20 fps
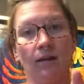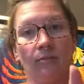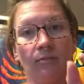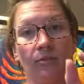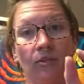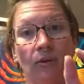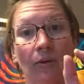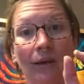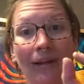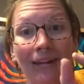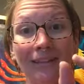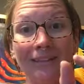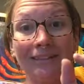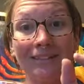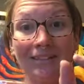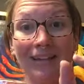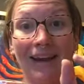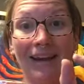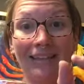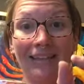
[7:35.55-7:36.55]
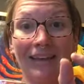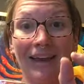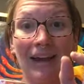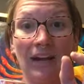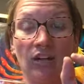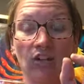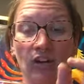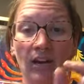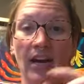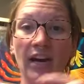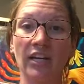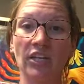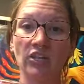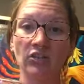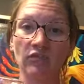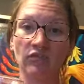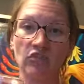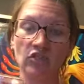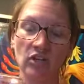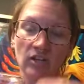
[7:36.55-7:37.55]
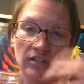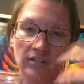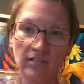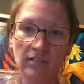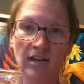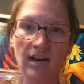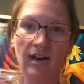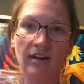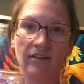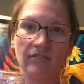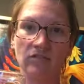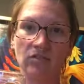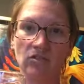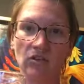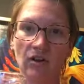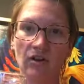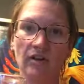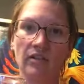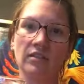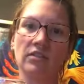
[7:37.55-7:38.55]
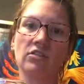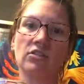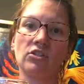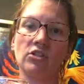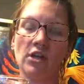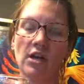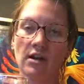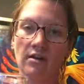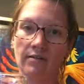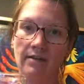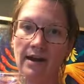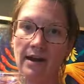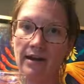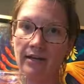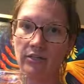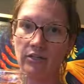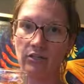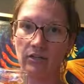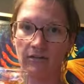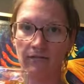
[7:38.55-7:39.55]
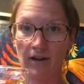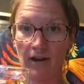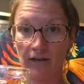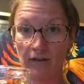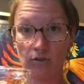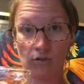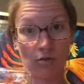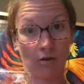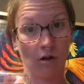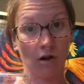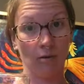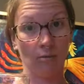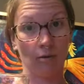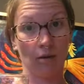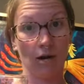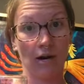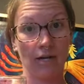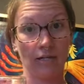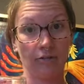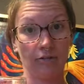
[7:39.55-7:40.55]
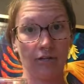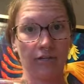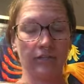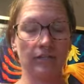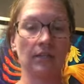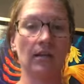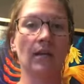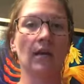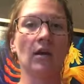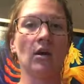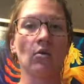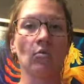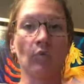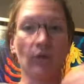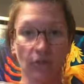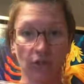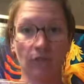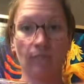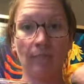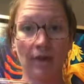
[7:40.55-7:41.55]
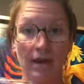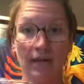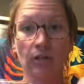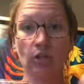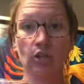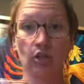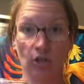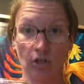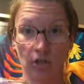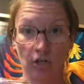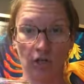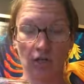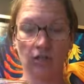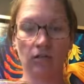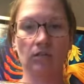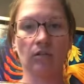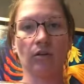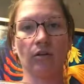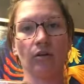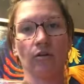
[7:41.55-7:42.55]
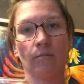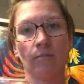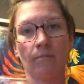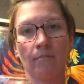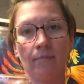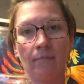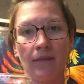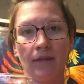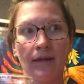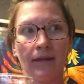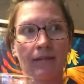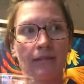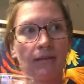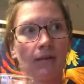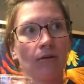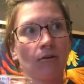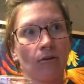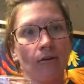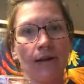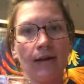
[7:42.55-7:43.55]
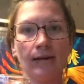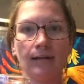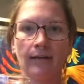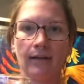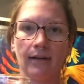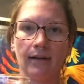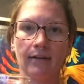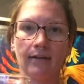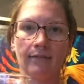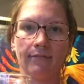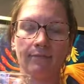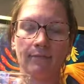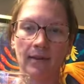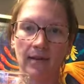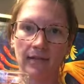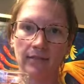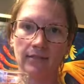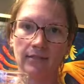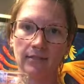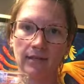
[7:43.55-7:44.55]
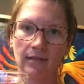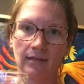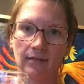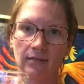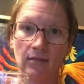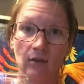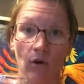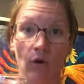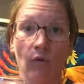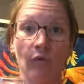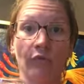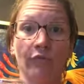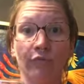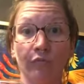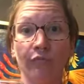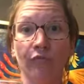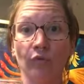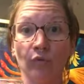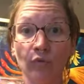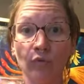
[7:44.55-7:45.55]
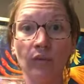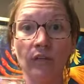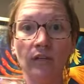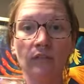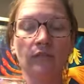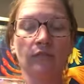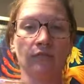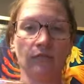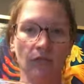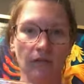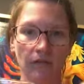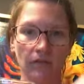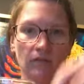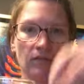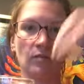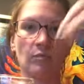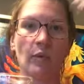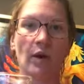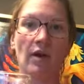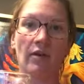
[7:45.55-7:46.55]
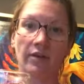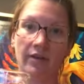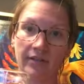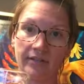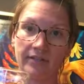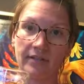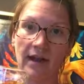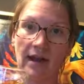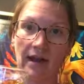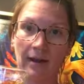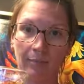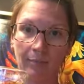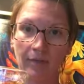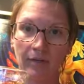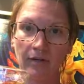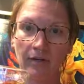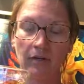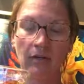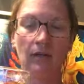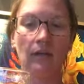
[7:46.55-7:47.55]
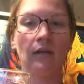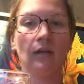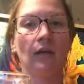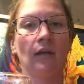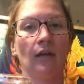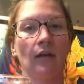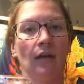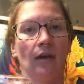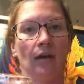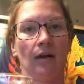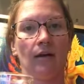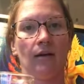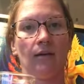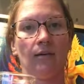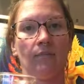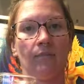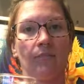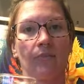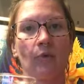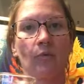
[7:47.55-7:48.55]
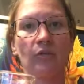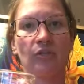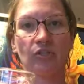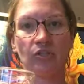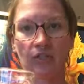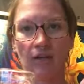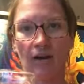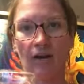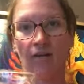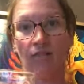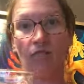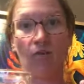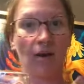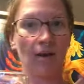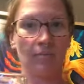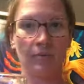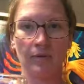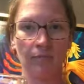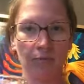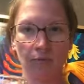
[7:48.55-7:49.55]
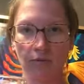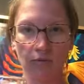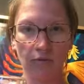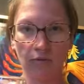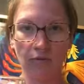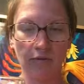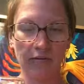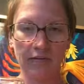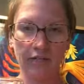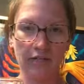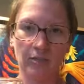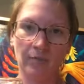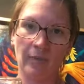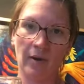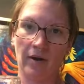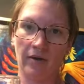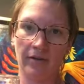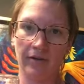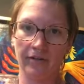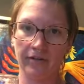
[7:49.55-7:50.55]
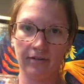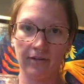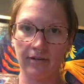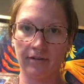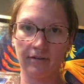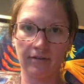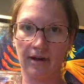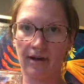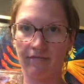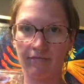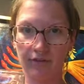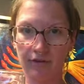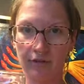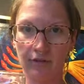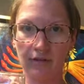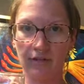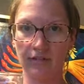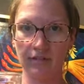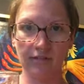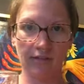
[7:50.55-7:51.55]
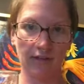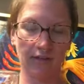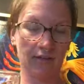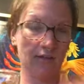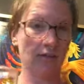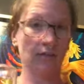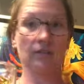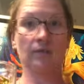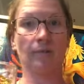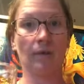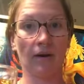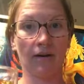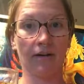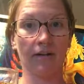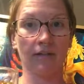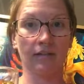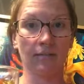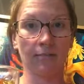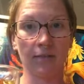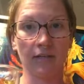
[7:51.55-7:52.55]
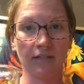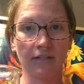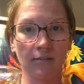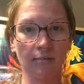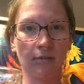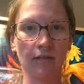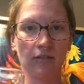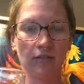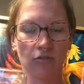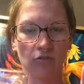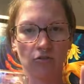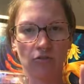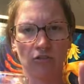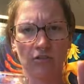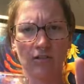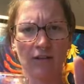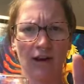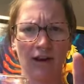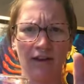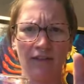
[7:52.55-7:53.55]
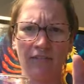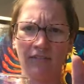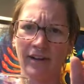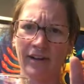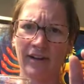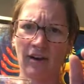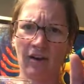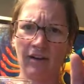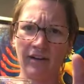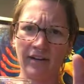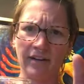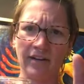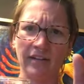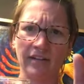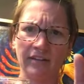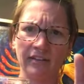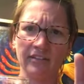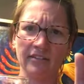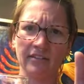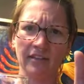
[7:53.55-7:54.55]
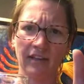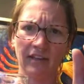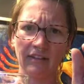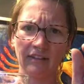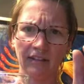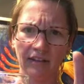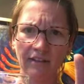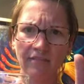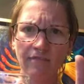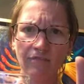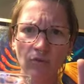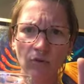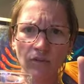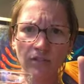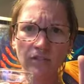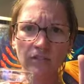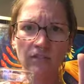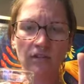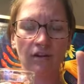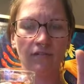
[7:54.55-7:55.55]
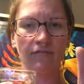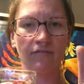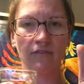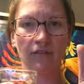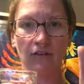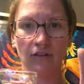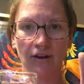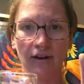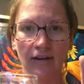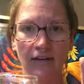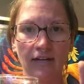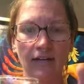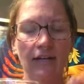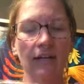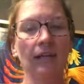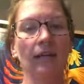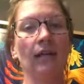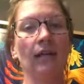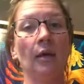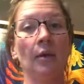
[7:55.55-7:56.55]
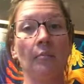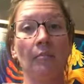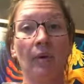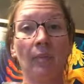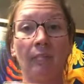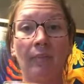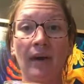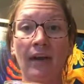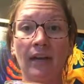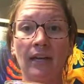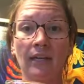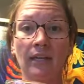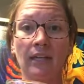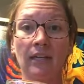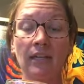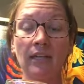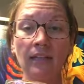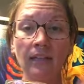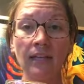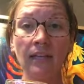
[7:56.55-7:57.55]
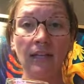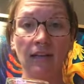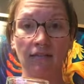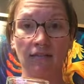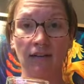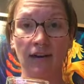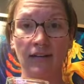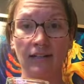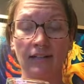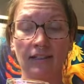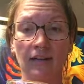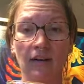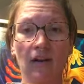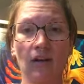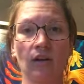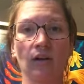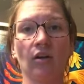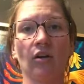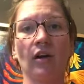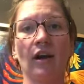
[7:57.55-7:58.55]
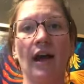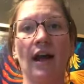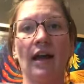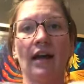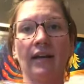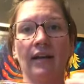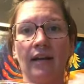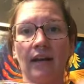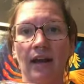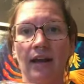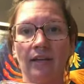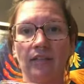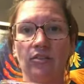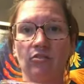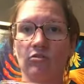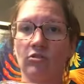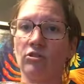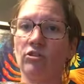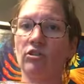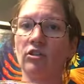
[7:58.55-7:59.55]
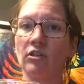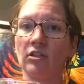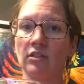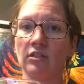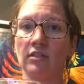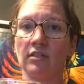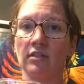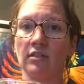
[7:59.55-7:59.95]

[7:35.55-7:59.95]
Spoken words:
So inside that grain, you've just kind of started this chain reaction of extra carbohydrates, which make sugar. So you're like the grain kind of makes its own food for the sprouting to happen, which is kind of why people who eat sprouted everything's like think sprouting is amazing, because you just kind of like are eating this like life force of the grain. But by killing it right there, you're adding extra sugar to